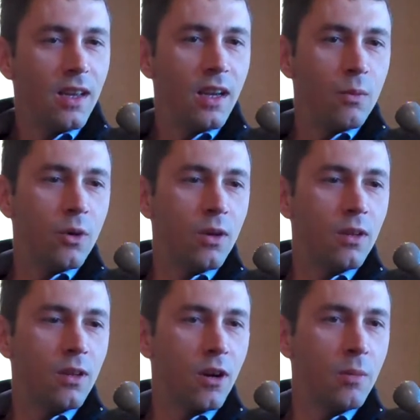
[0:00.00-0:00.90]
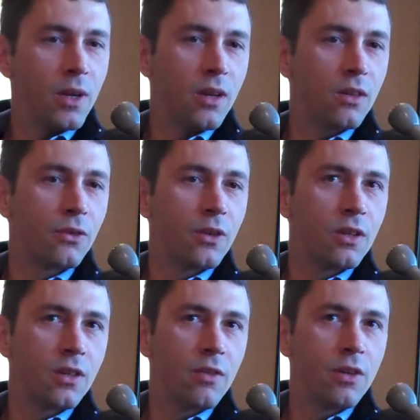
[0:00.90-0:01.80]
and what the Derby does for
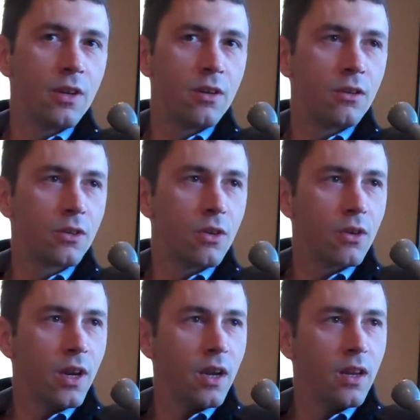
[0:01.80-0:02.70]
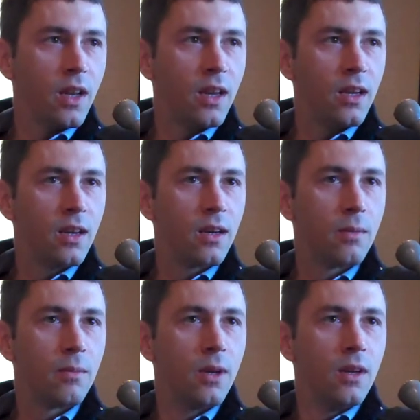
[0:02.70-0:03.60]
us every year is create a
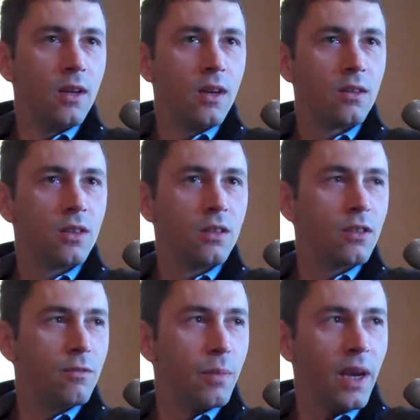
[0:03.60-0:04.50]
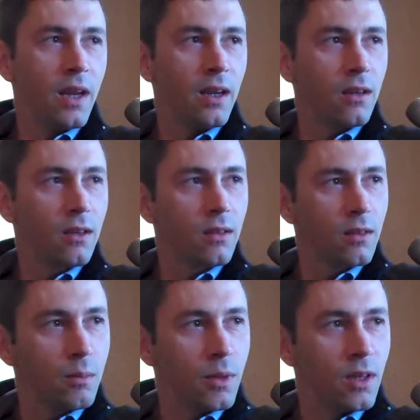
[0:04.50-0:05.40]
uh, a sense of panic
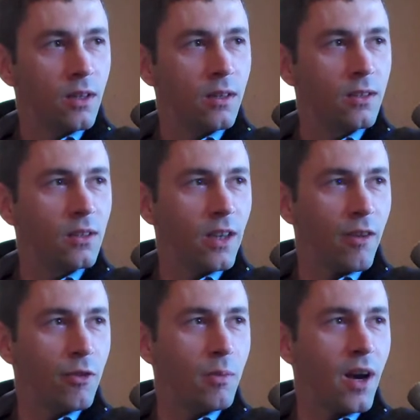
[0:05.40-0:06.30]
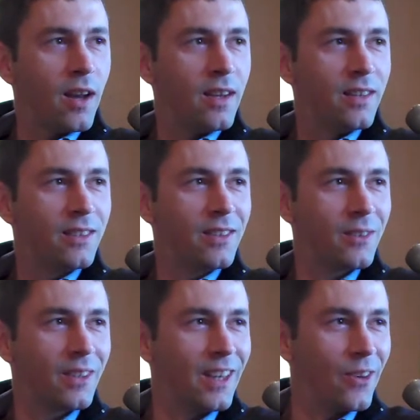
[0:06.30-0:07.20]
because
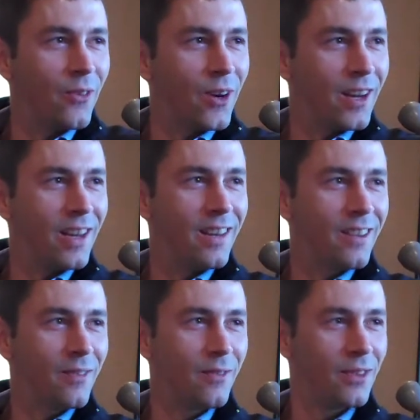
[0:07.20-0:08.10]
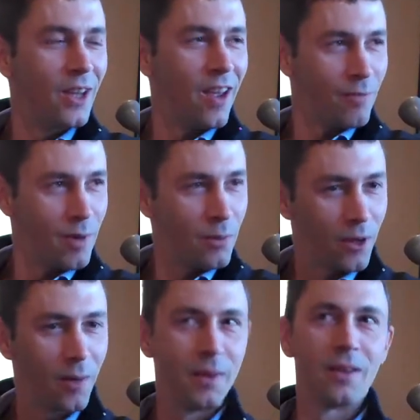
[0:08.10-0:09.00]
everybody's getting ready to have people
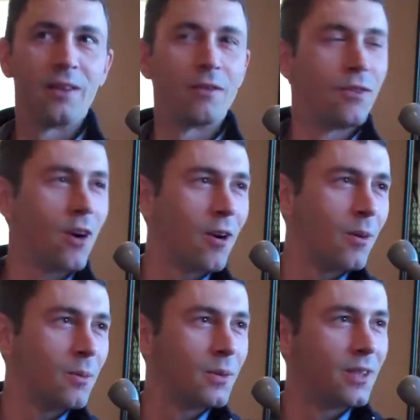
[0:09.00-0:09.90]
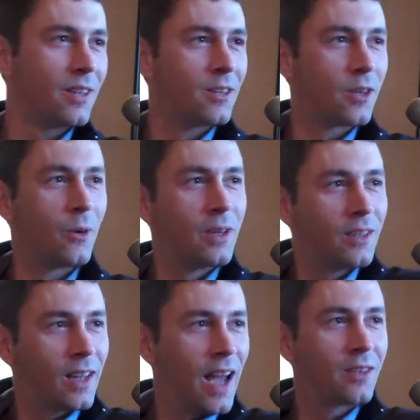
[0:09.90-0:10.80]
come into their farms, and there's
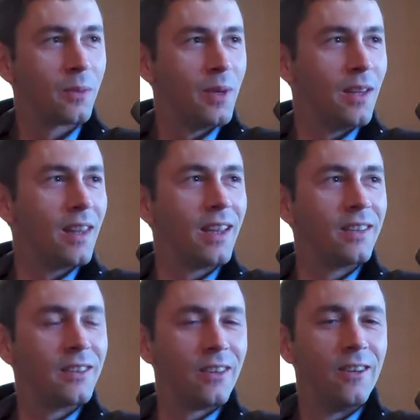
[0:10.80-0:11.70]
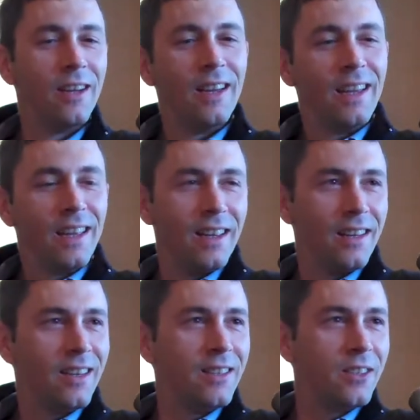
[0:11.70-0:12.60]
always a last minute thing. So it,
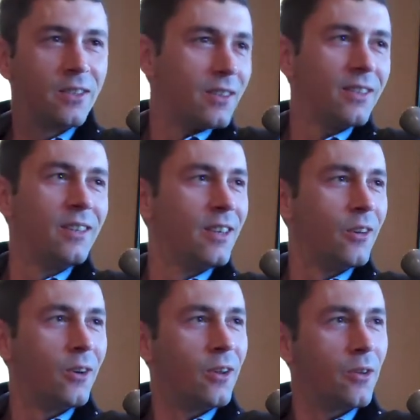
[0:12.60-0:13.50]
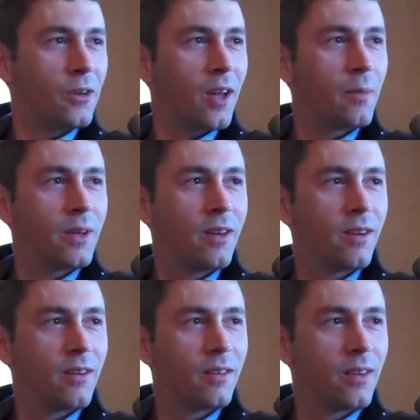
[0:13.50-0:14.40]
it just, you know, another time of
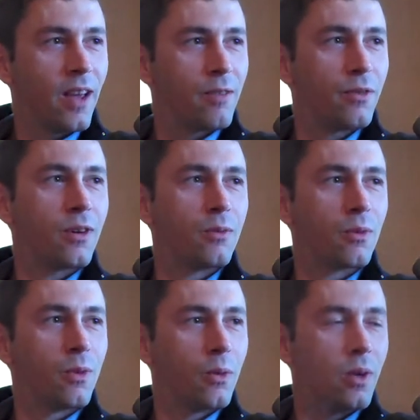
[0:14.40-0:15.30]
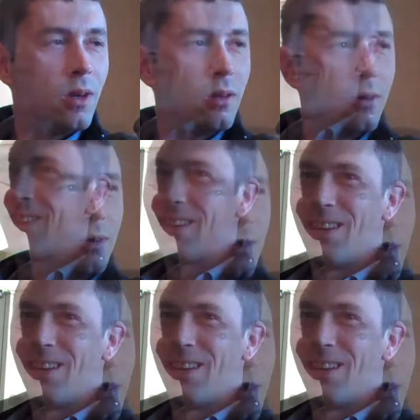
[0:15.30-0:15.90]
year to, to have fun with what we do. Tell